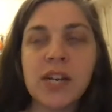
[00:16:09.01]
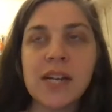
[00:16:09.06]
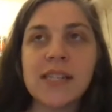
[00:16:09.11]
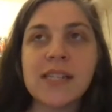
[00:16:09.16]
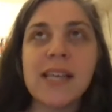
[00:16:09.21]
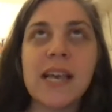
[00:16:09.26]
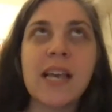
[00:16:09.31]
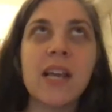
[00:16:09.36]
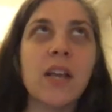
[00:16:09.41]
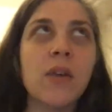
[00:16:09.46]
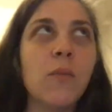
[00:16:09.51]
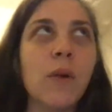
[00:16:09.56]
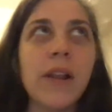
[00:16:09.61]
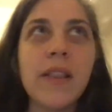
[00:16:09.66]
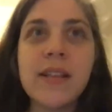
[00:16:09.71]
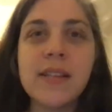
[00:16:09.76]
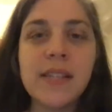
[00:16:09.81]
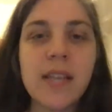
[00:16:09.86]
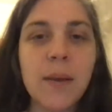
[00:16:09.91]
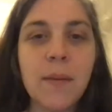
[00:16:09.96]
It's like, what do
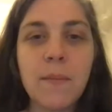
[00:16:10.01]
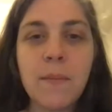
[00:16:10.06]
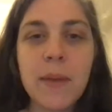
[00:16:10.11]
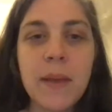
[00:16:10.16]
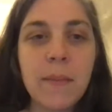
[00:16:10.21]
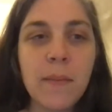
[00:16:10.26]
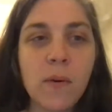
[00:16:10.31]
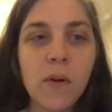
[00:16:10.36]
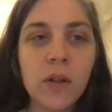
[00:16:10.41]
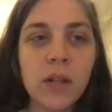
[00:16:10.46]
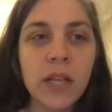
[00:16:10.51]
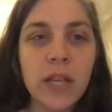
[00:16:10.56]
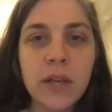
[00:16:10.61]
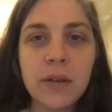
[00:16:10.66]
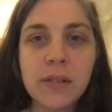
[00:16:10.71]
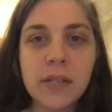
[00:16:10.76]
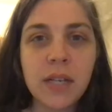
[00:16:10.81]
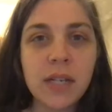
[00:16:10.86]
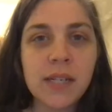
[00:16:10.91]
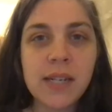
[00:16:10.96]
they say? People only
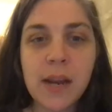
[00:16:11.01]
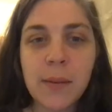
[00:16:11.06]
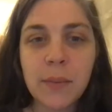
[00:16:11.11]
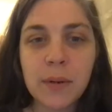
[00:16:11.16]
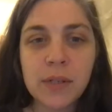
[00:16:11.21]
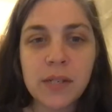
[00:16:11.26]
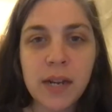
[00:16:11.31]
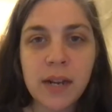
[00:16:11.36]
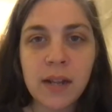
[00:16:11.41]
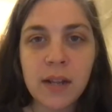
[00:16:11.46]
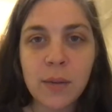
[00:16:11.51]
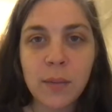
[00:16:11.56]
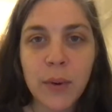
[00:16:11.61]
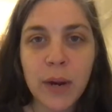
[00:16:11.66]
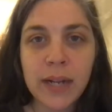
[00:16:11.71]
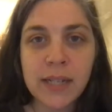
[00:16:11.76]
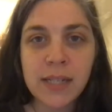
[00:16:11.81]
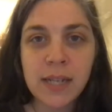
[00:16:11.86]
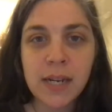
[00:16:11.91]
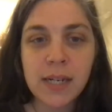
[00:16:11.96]
use like 10% of their
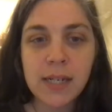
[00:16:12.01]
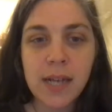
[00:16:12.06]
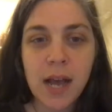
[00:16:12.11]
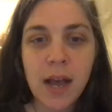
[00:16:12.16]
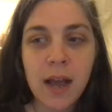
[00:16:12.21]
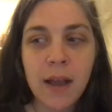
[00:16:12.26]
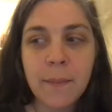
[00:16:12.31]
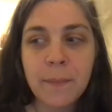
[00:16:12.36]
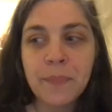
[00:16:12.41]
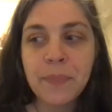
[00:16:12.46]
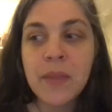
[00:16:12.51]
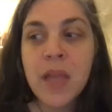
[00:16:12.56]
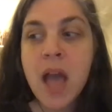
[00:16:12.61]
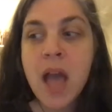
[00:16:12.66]
brains at a time.